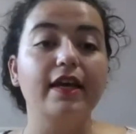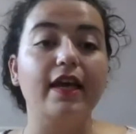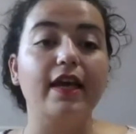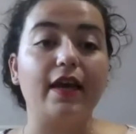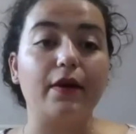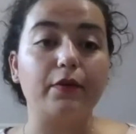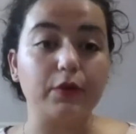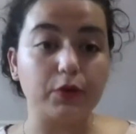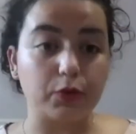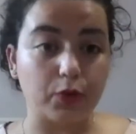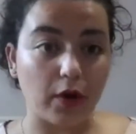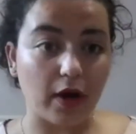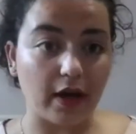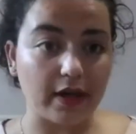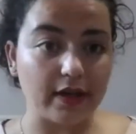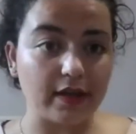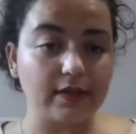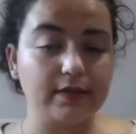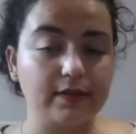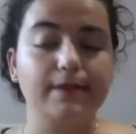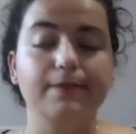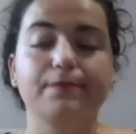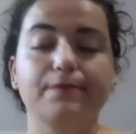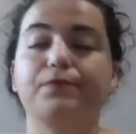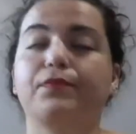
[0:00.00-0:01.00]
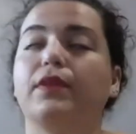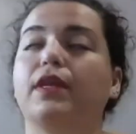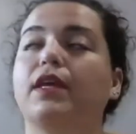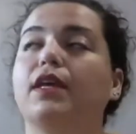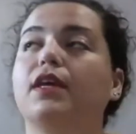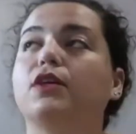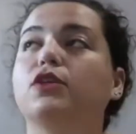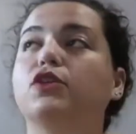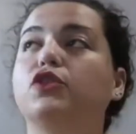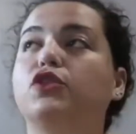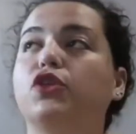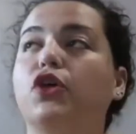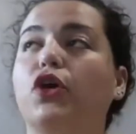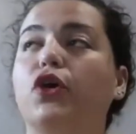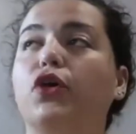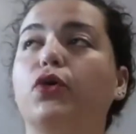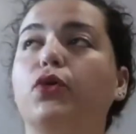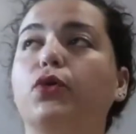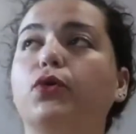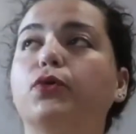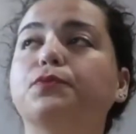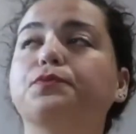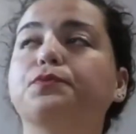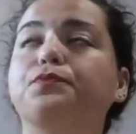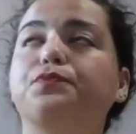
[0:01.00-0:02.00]
It was wild.
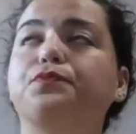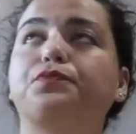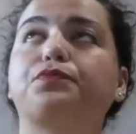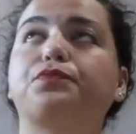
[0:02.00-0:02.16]
So